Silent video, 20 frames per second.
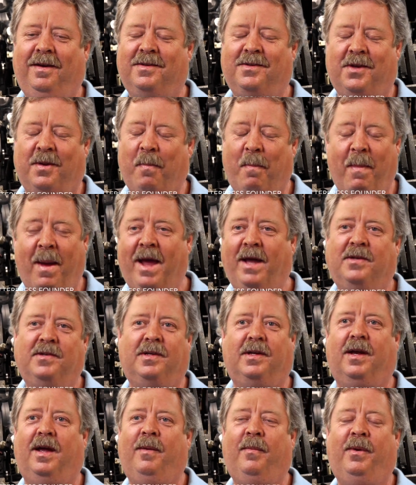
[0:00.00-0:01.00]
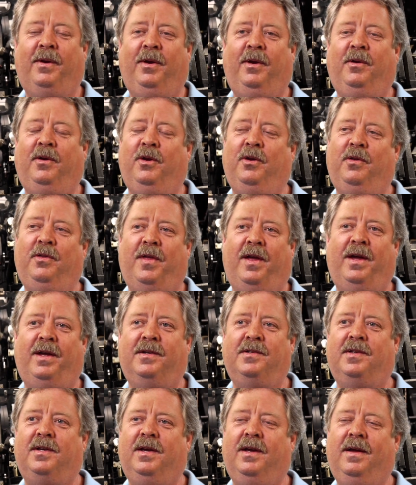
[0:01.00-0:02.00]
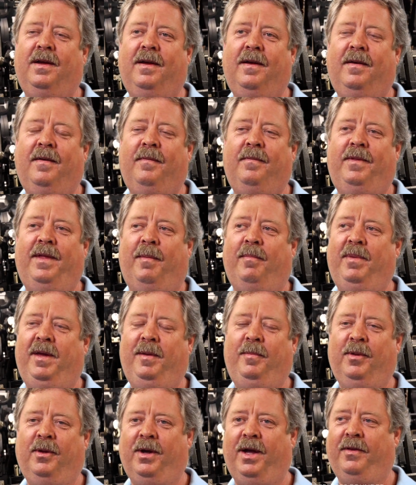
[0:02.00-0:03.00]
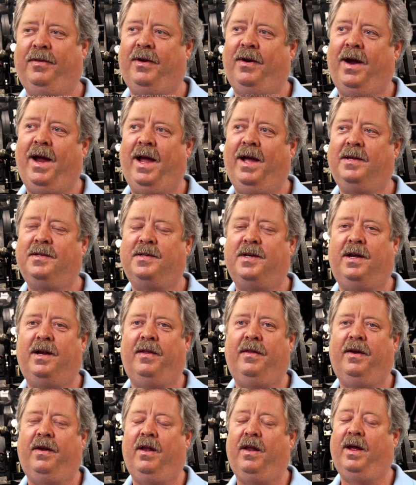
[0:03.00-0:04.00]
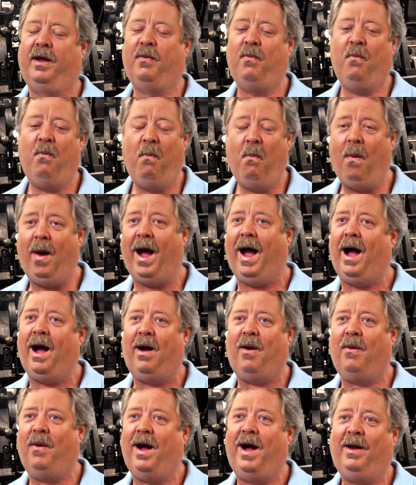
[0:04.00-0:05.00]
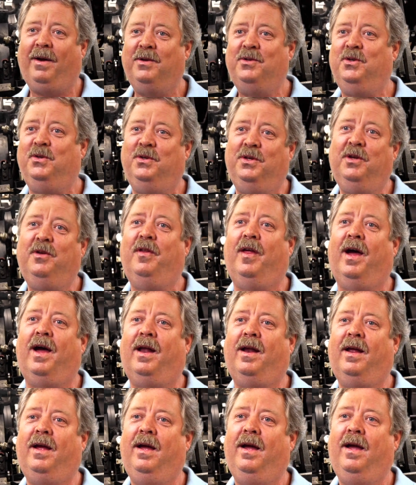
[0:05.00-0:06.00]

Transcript: it's amazing. And when you do things that people get their hands on and they're like, wow, how did you do that?